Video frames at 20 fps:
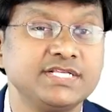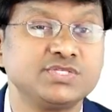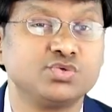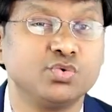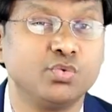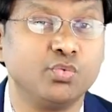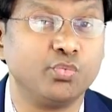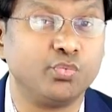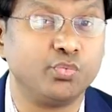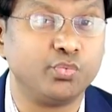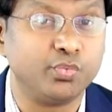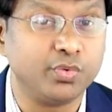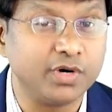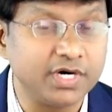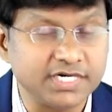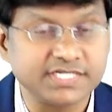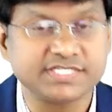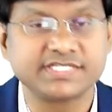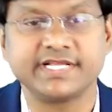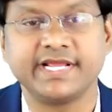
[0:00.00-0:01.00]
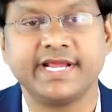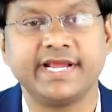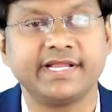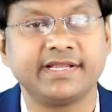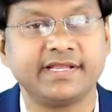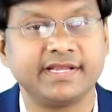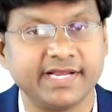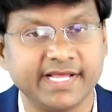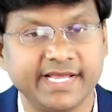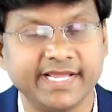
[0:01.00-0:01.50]
is worse
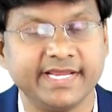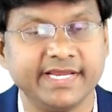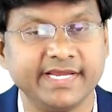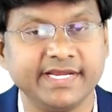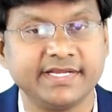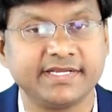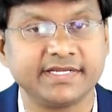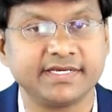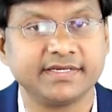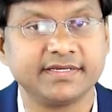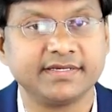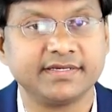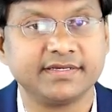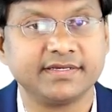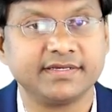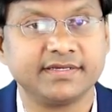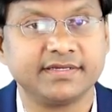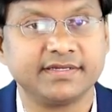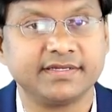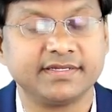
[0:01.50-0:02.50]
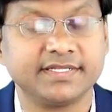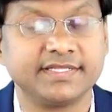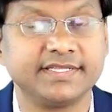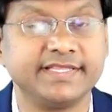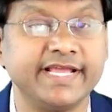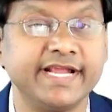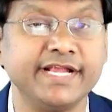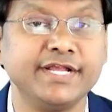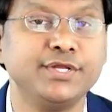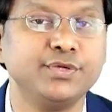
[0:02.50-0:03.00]
at night
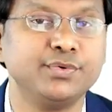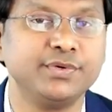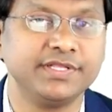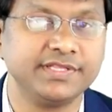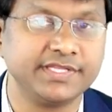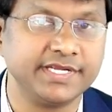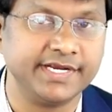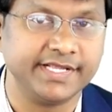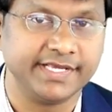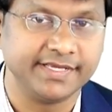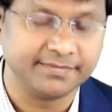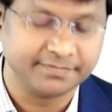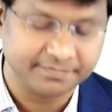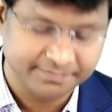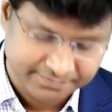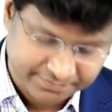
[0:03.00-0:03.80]
than during the day